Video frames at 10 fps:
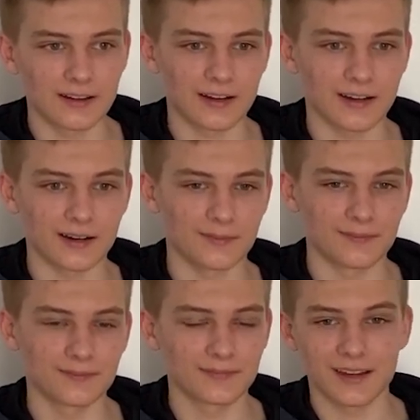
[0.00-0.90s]

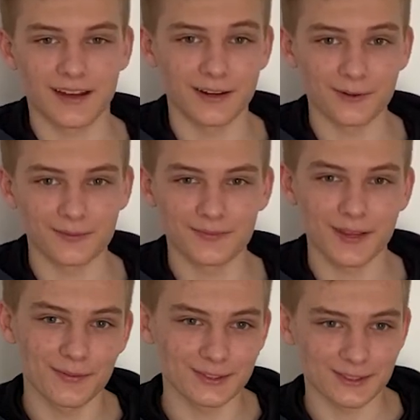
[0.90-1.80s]
I know
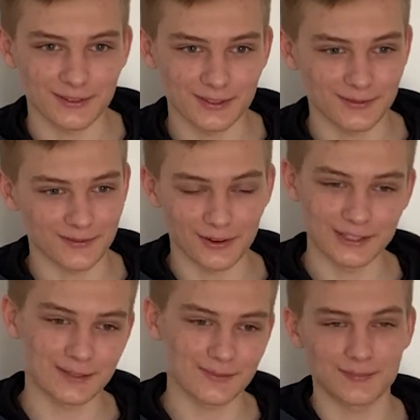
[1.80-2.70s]
people
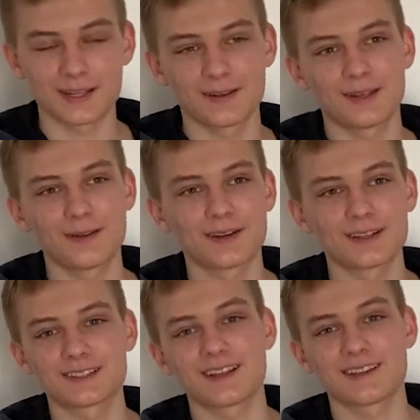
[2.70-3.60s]
always keep on
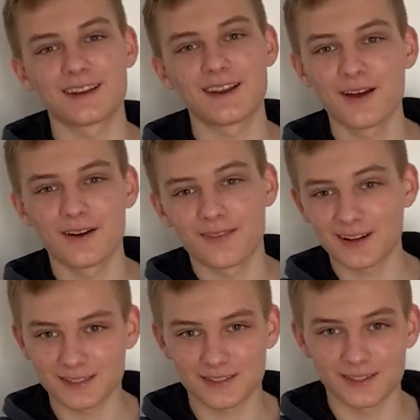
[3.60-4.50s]
saying that
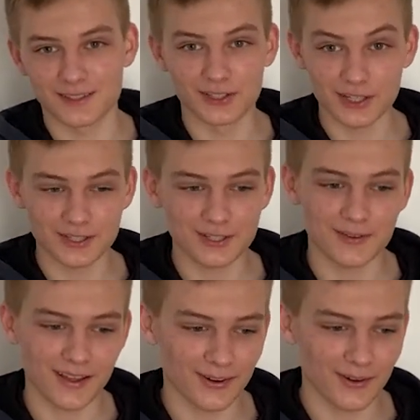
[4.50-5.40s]
voxels are just
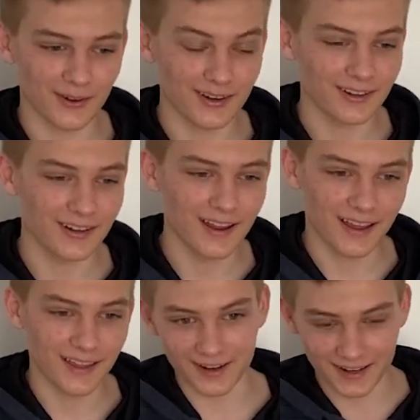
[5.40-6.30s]
around the corner
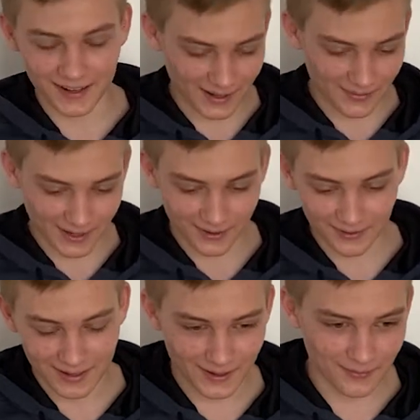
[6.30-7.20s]
and they're gonna come out
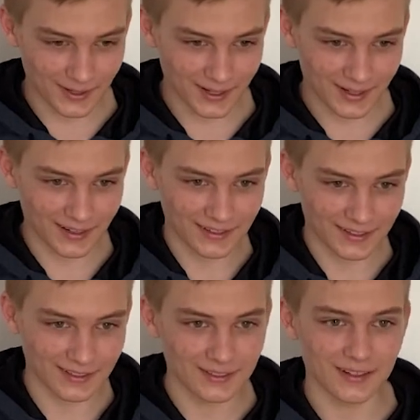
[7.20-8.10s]
big,
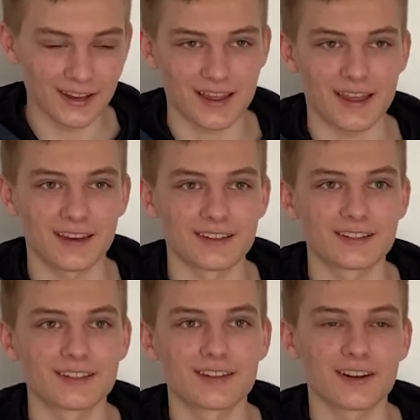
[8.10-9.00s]
and
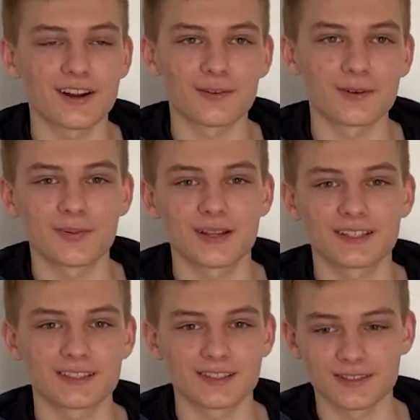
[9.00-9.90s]
they're gonna
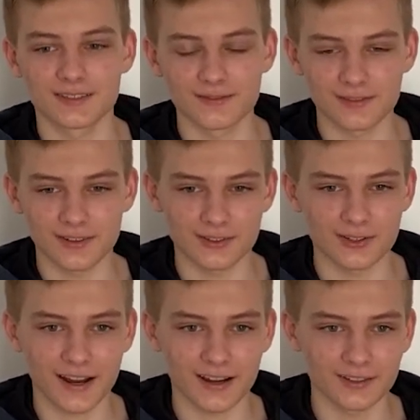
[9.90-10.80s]
replace
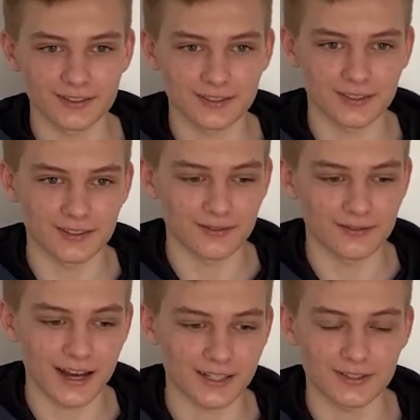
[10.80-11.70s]
triangles and
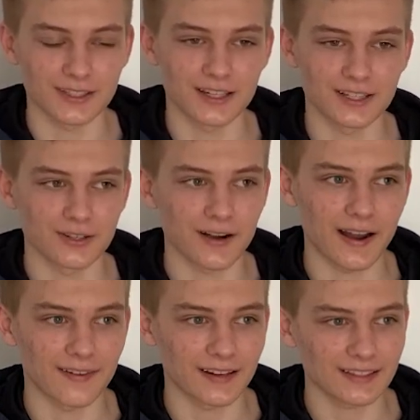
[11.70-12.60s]
rasterization
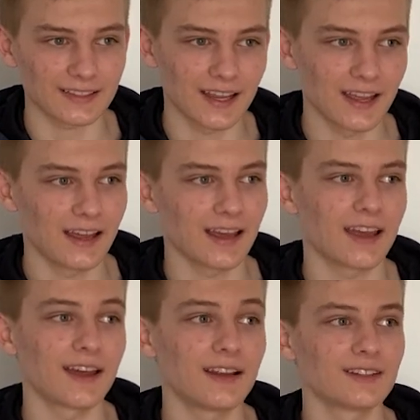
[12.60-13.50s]
graphics,
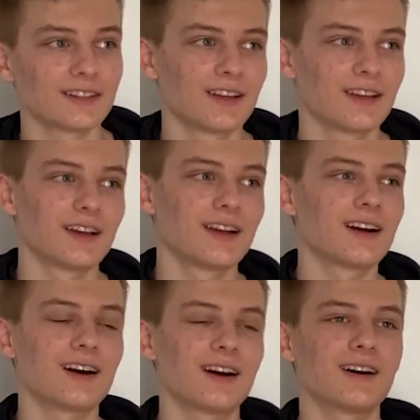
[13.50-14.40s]
and
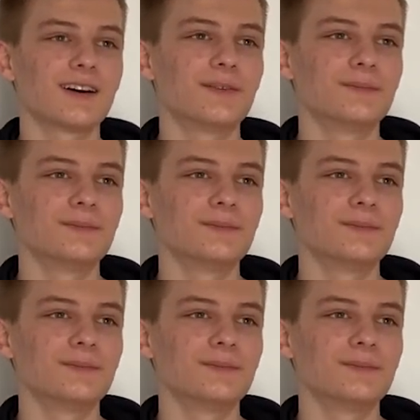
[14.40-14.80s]
I